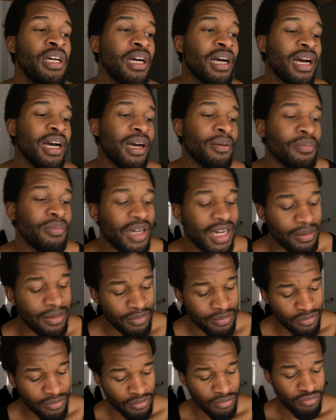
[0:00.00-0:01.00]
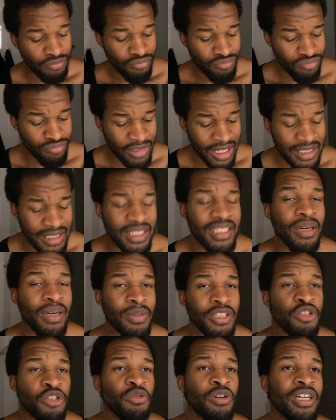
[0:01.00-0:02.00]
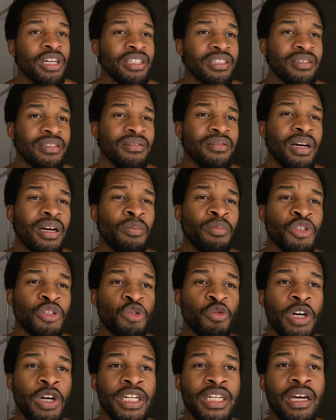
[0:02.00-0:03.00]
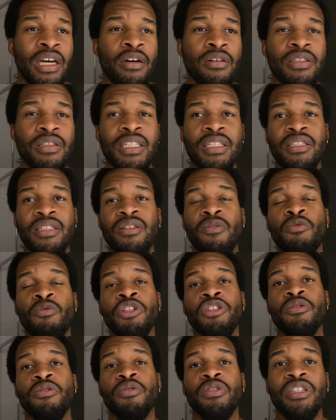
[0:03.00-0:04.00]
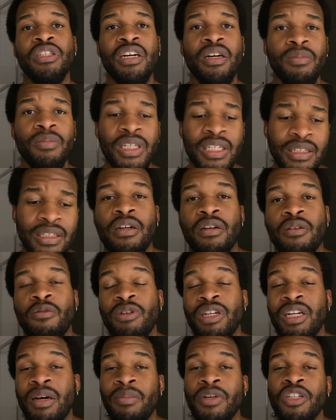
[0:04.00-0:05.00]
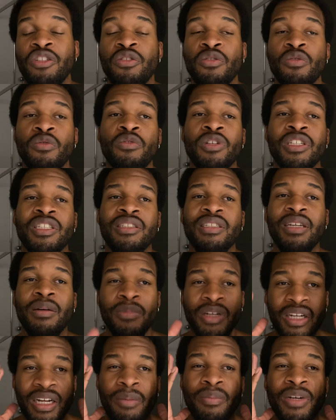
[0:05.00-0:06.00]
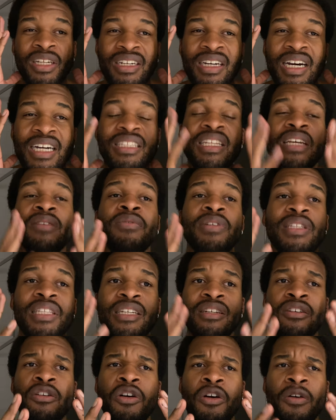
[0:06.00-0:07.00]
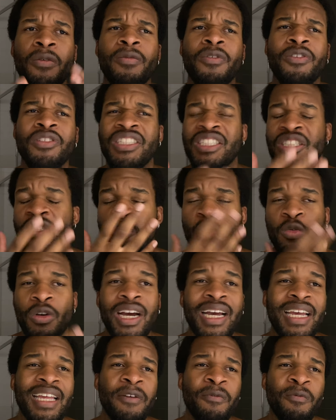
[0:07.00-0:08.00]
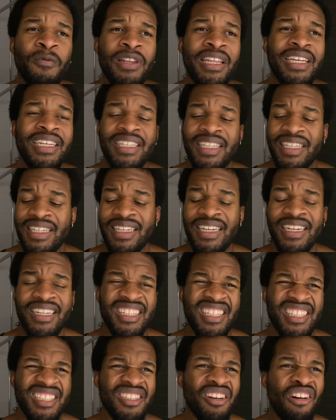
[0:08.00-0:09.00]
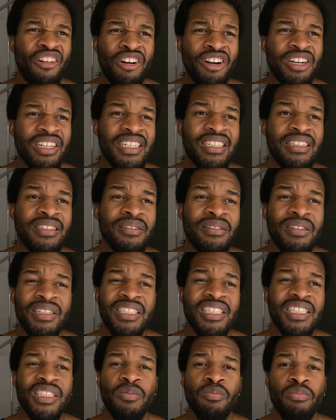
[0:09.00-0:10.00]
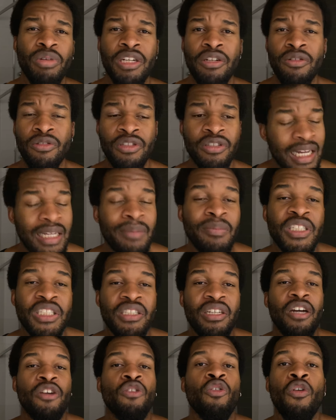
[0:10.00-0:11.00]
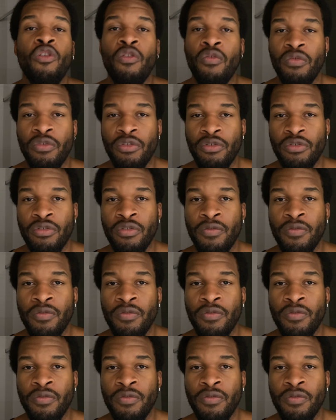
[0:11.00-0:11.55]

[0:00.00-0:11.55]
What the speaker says: I think I'm gonna try now, since the winter is coming. What I'm gonna do is I'm gonna cut everything off, because it's dry and flaky and it's hard and it's just brittle. So I'm gonna start over.